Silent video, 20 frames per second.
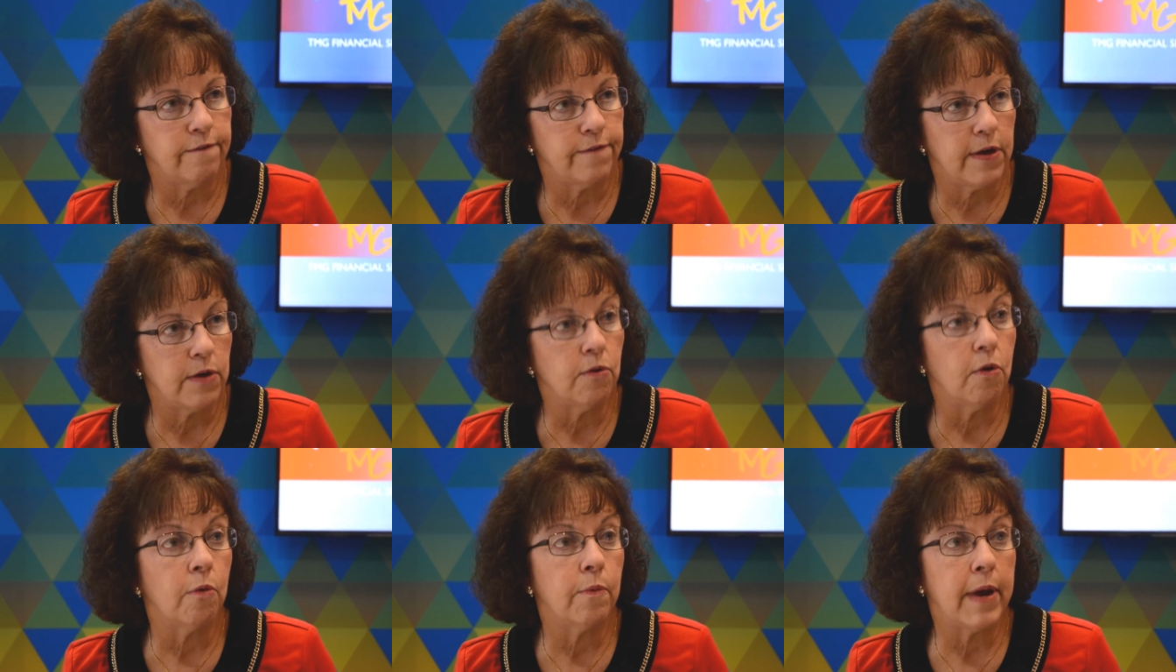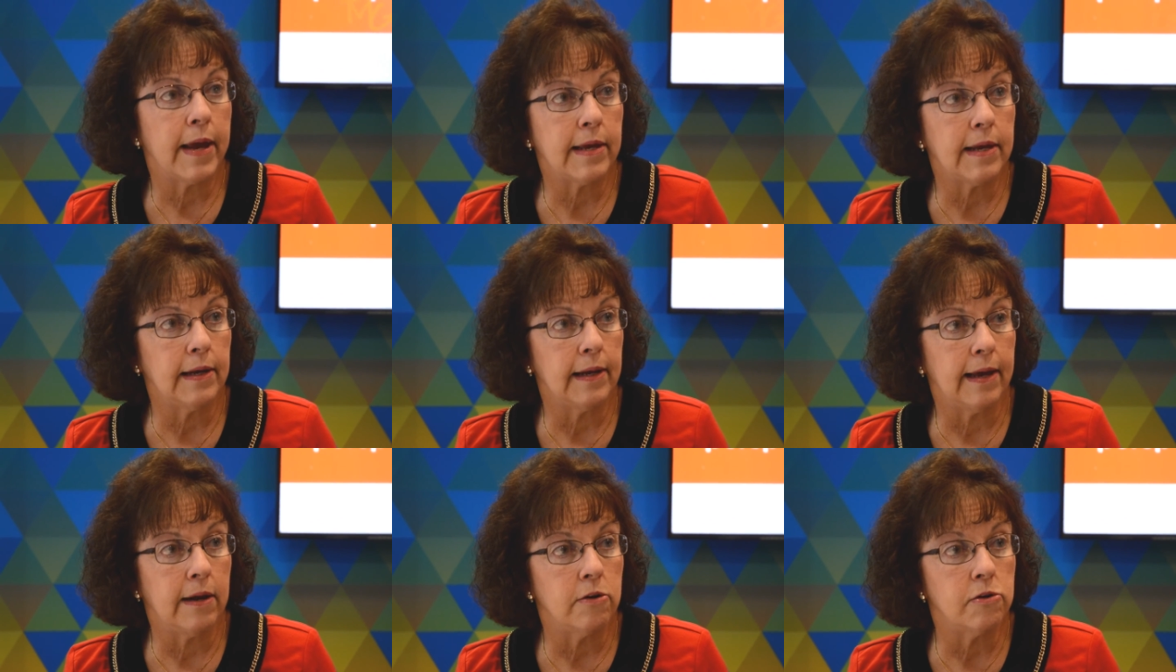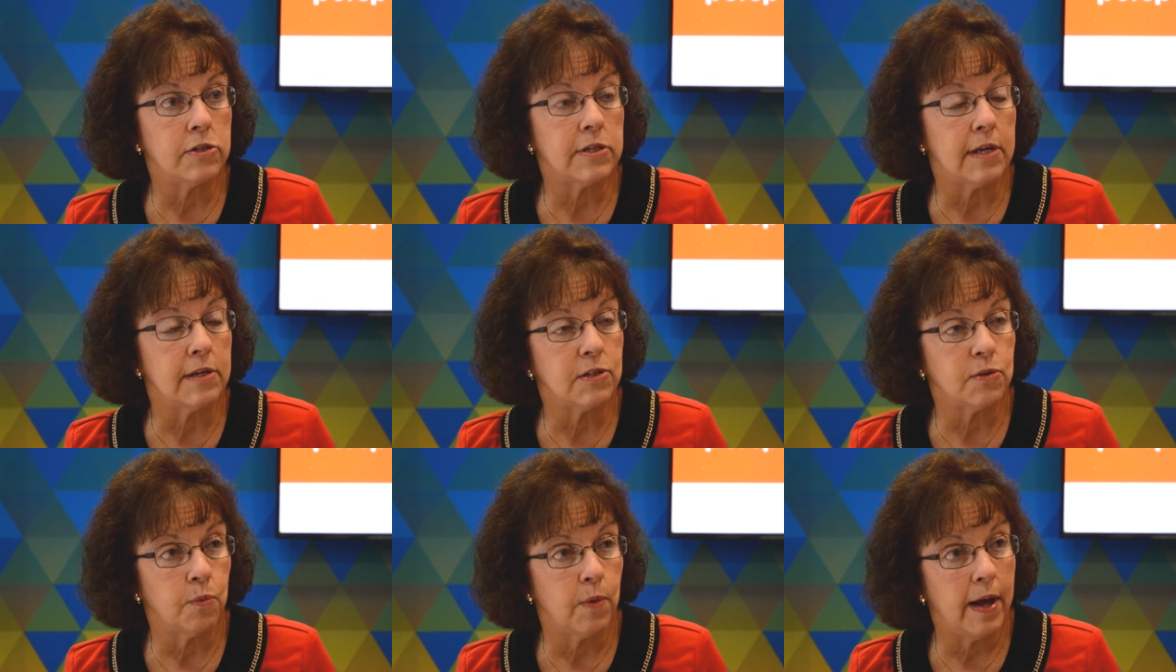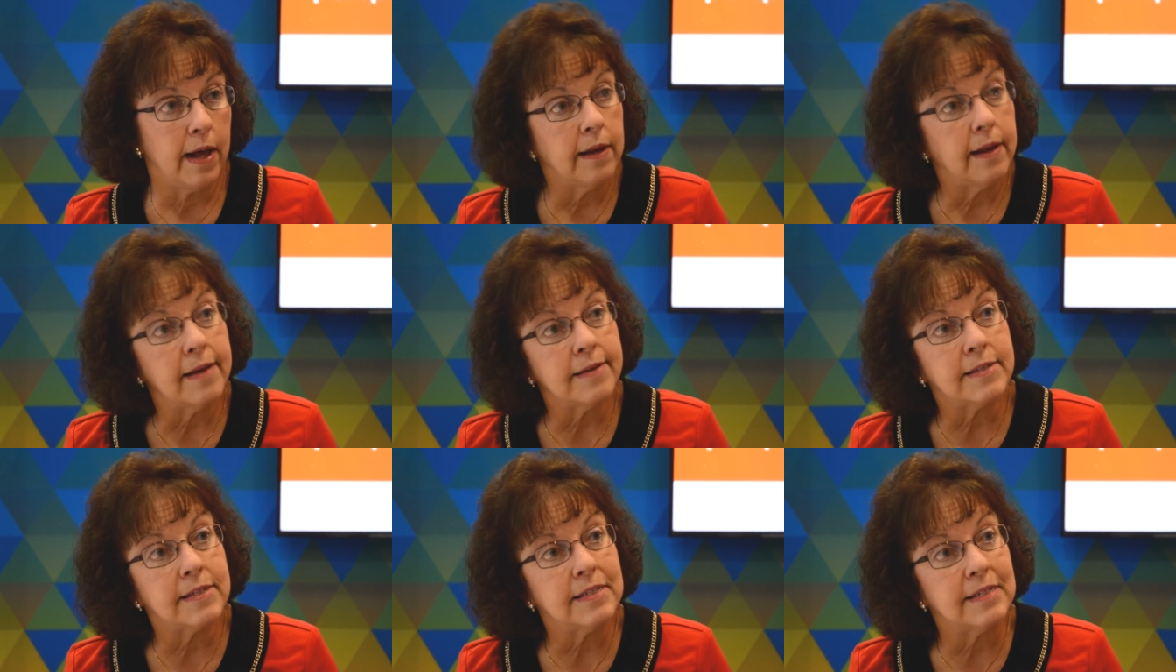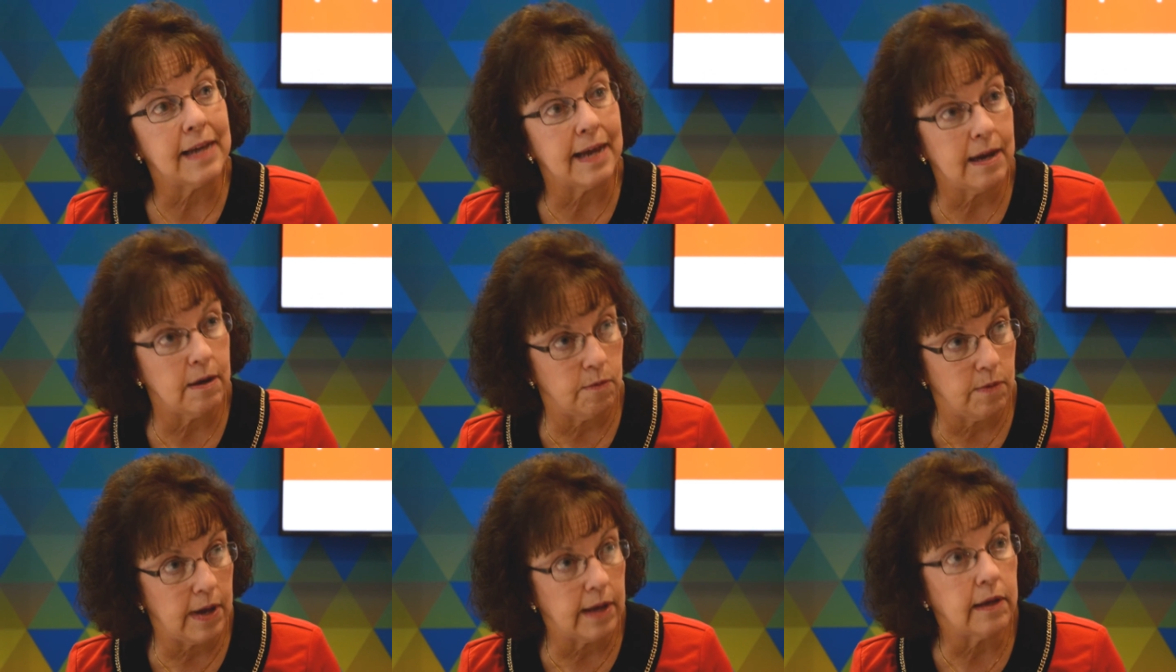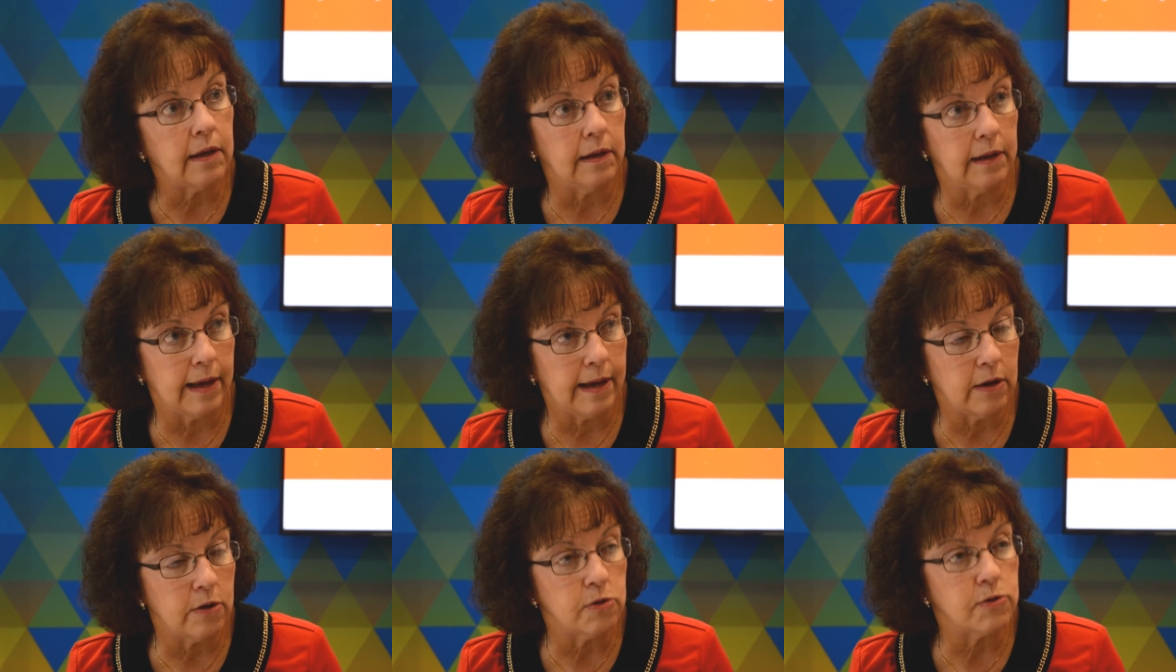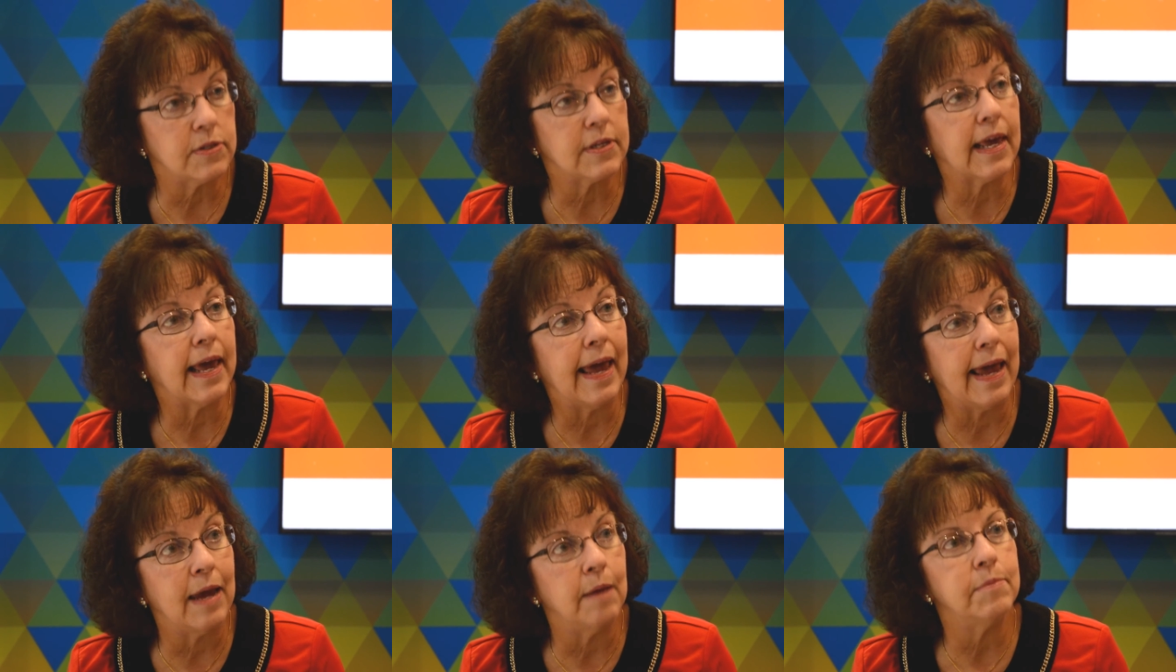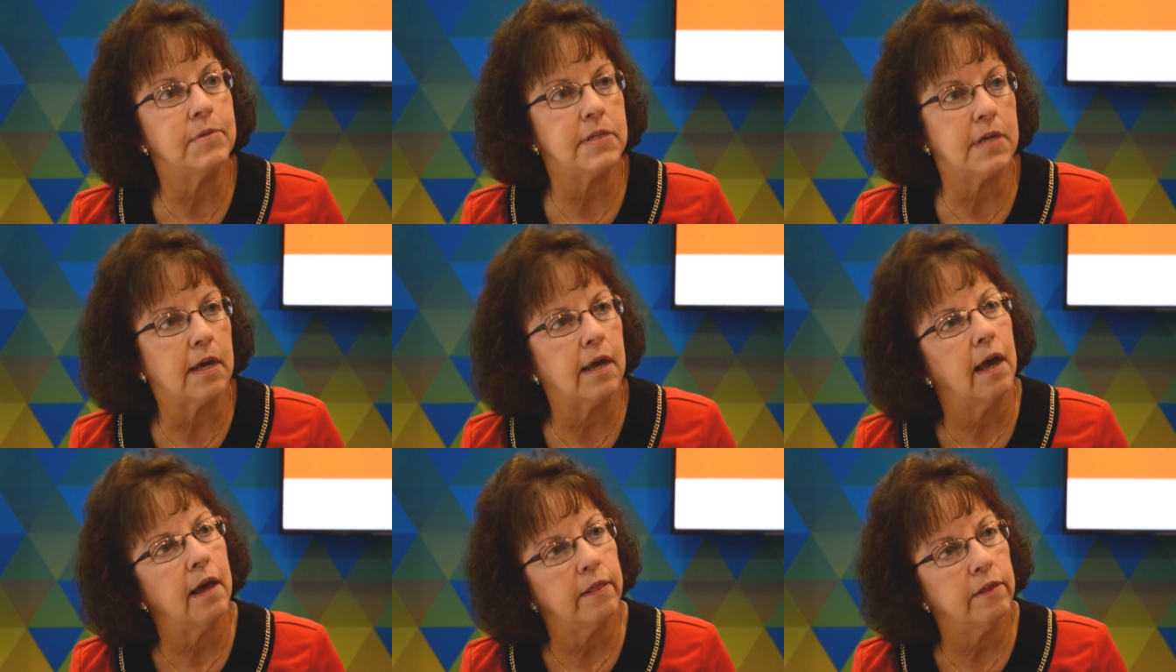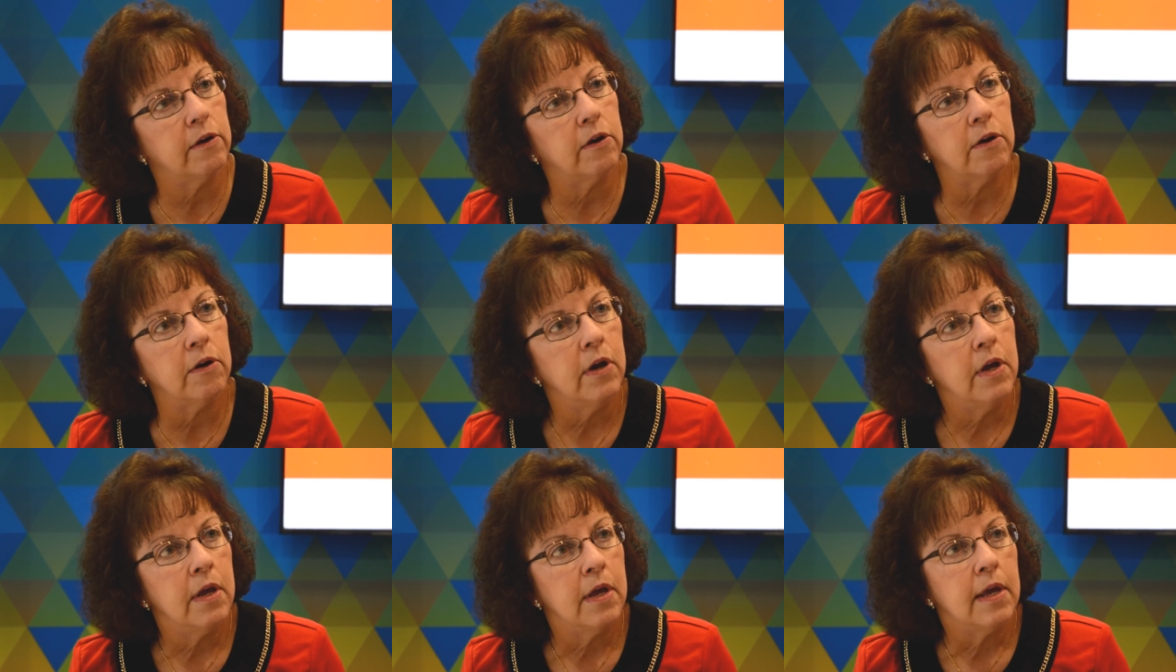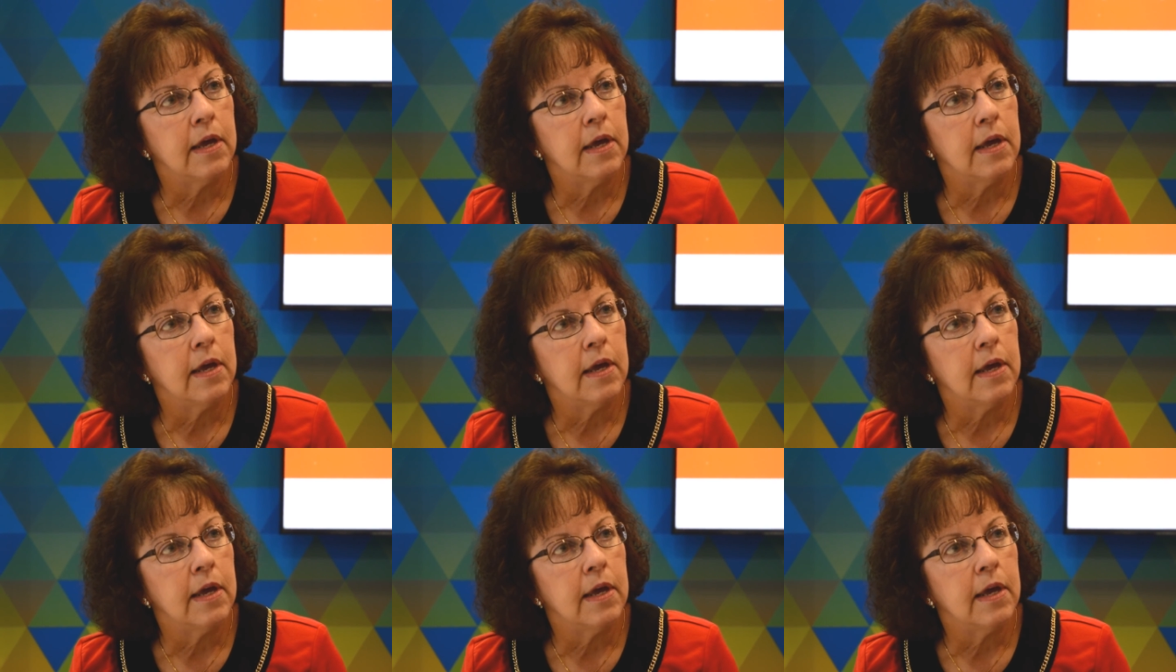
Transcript: federal regulators as well as state regulators came together